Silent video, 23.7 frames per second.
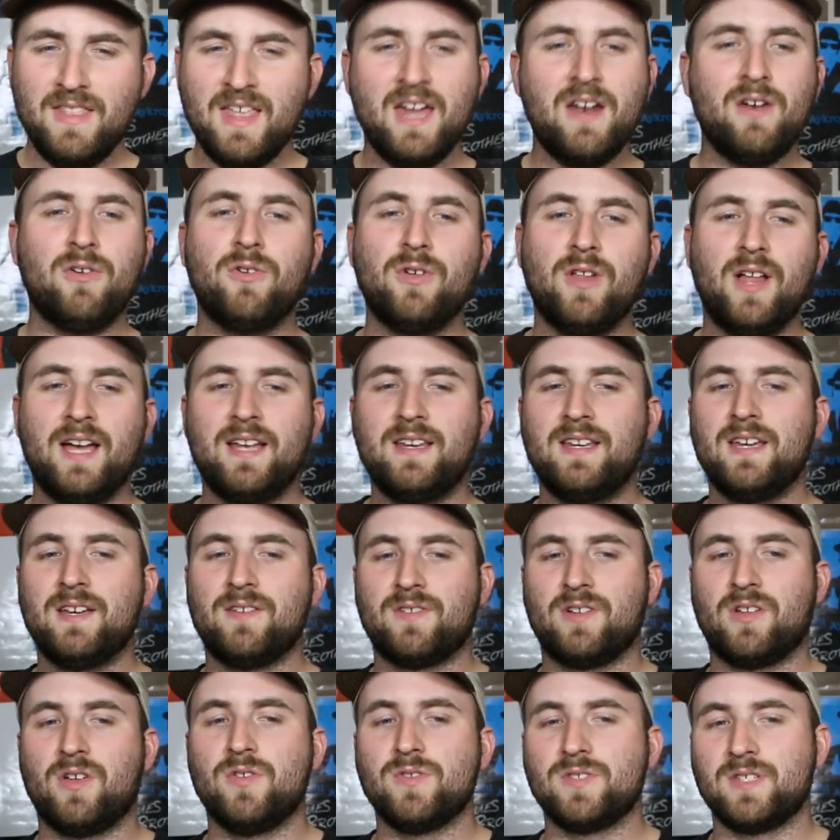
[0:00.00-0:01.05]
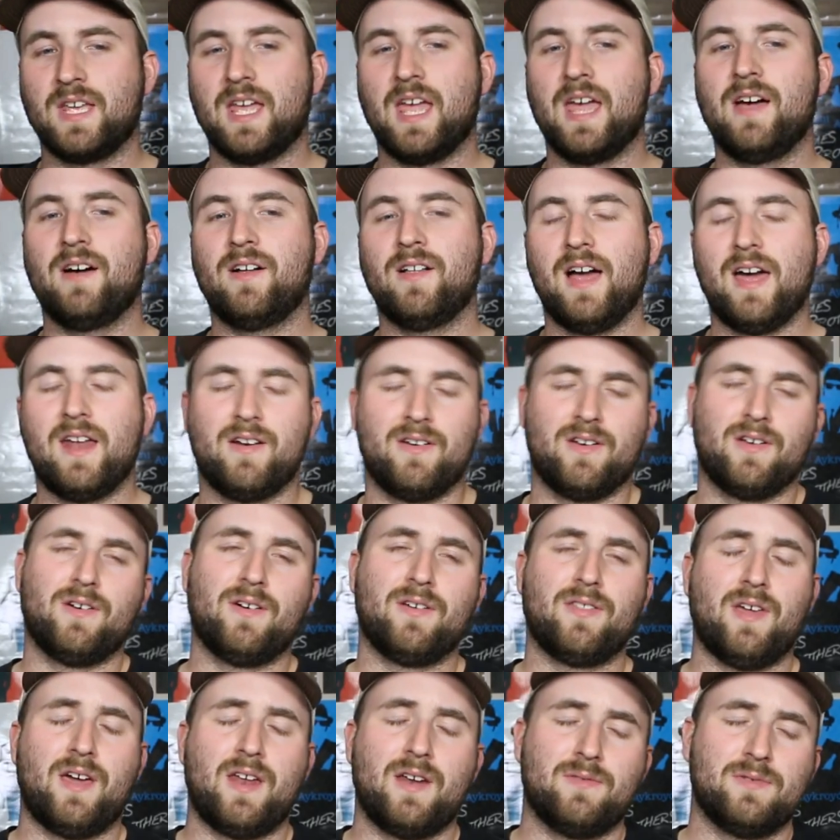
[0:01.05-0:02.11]
that whole idea of closing hell, I don't
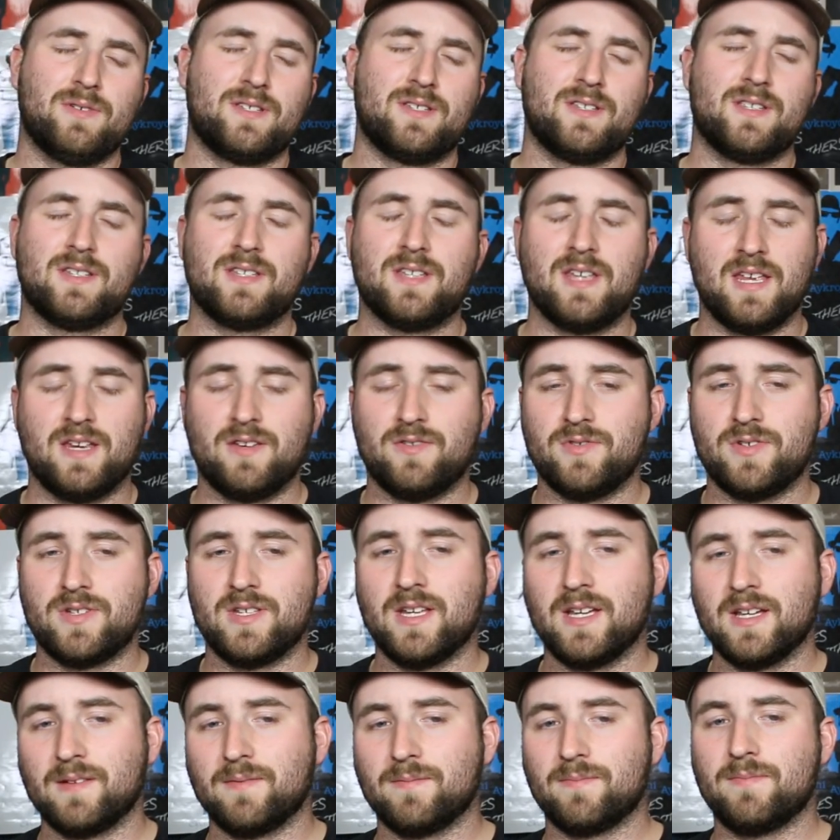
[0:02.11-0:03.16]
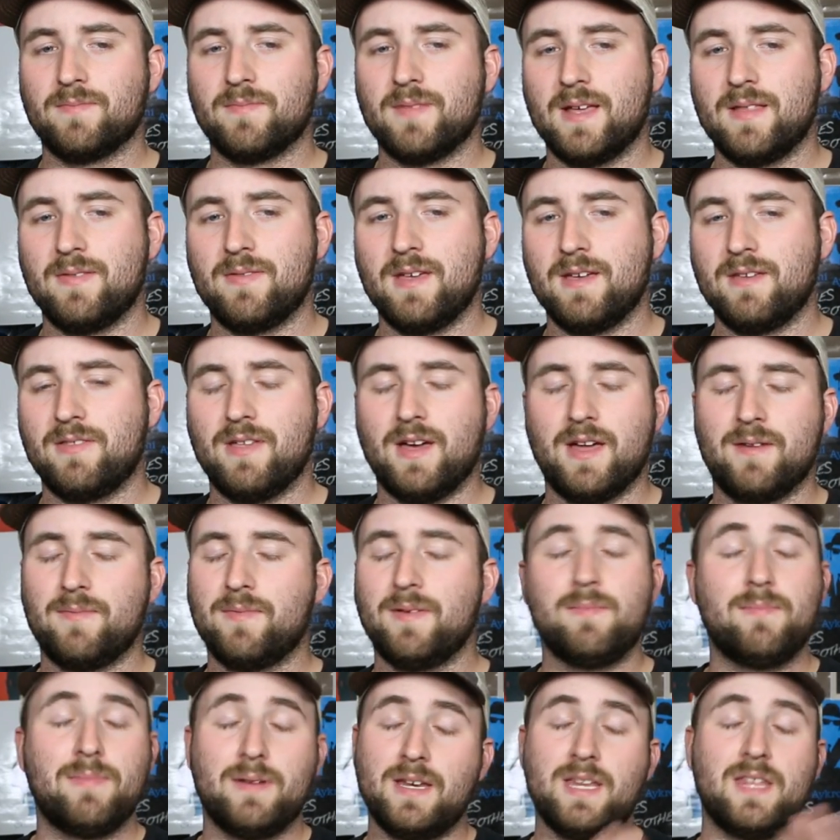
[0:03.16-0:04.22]
know, I thought it was just interesting that they thought
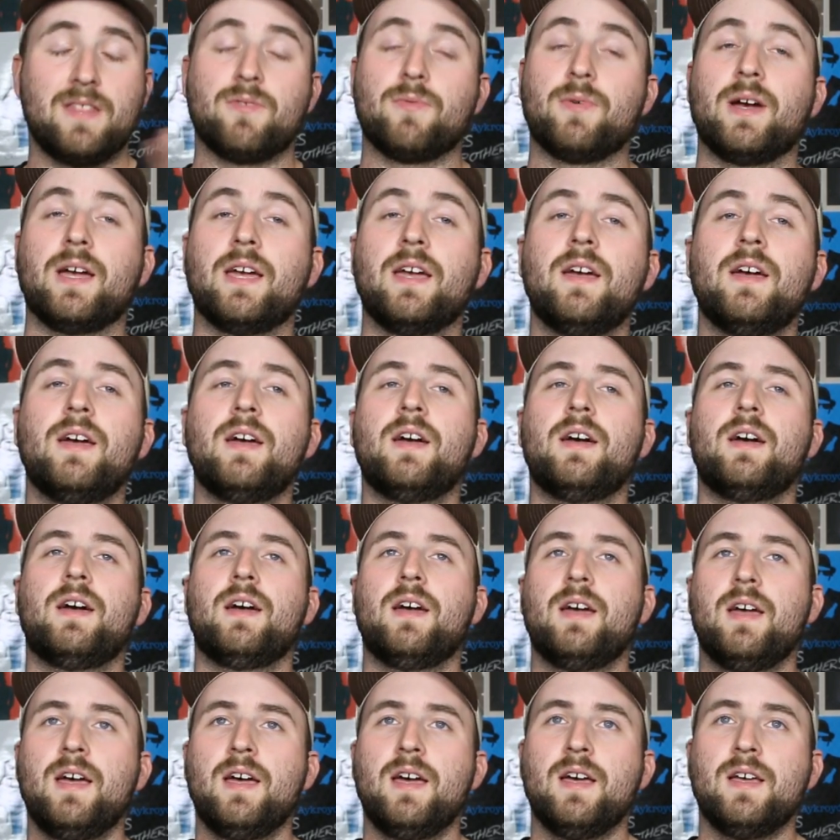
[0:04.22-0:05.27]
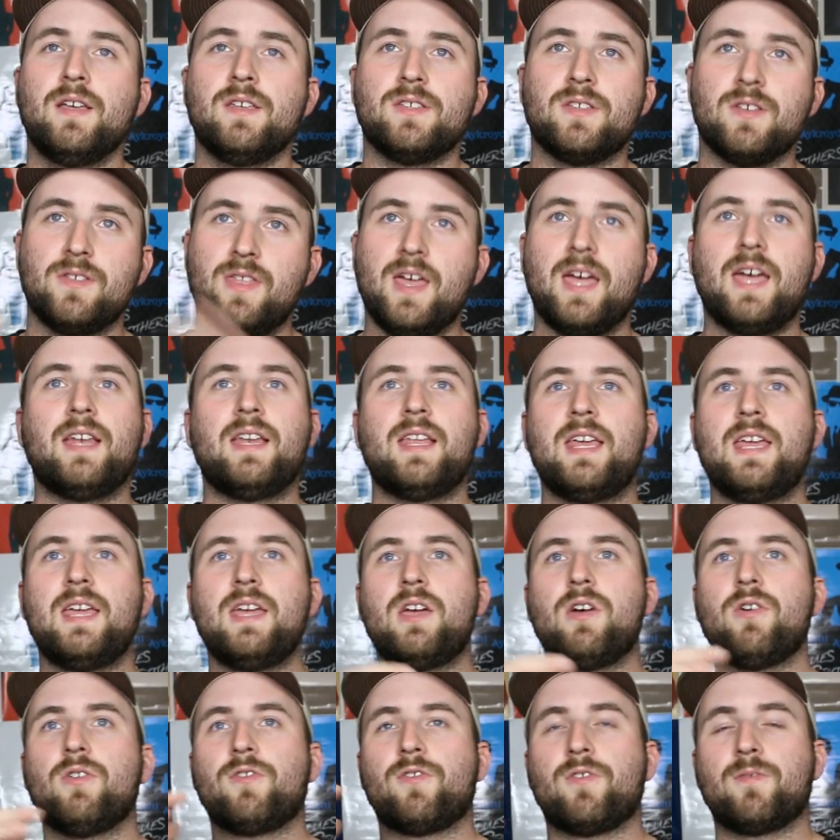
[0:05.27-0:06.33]
of it, but either way. So then
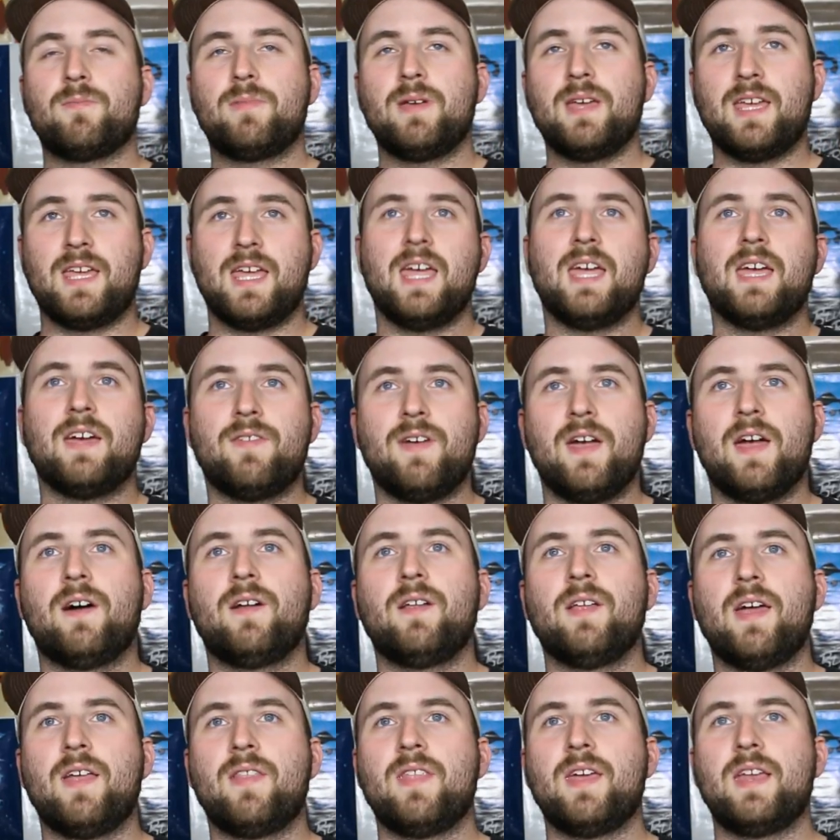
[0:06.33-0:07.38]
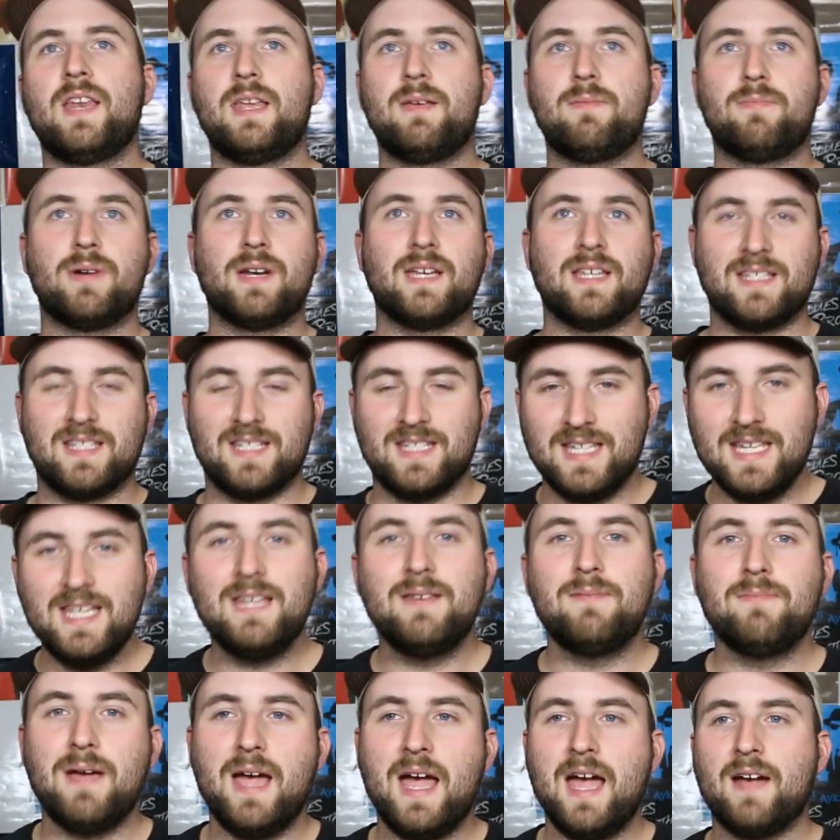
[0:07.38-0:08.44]
he goes from being king of hell, and then he brings
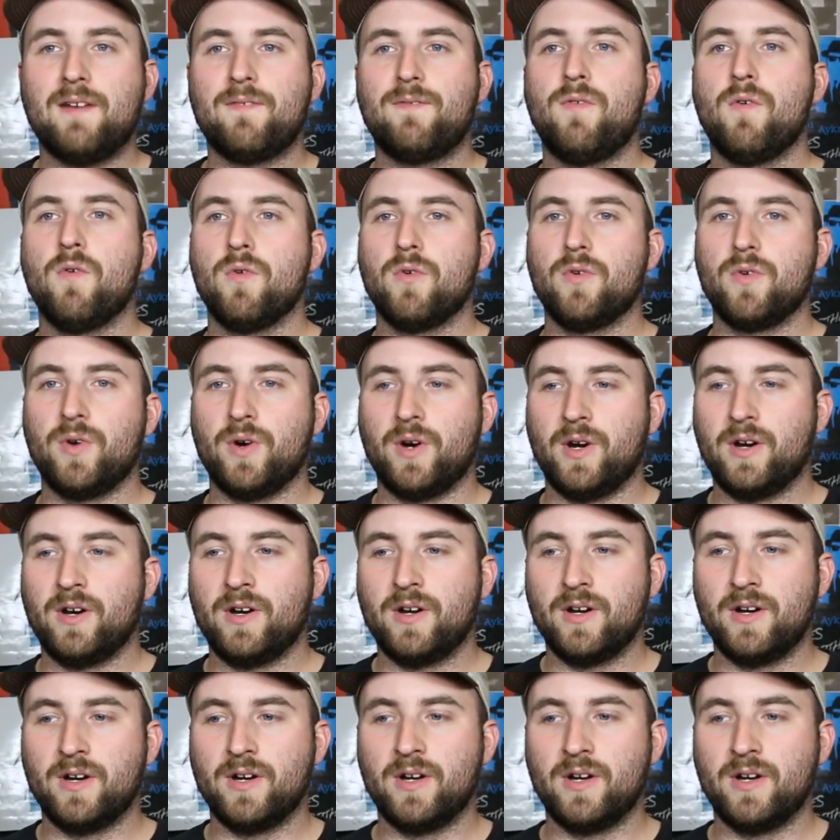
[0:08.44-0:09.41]
Dean back for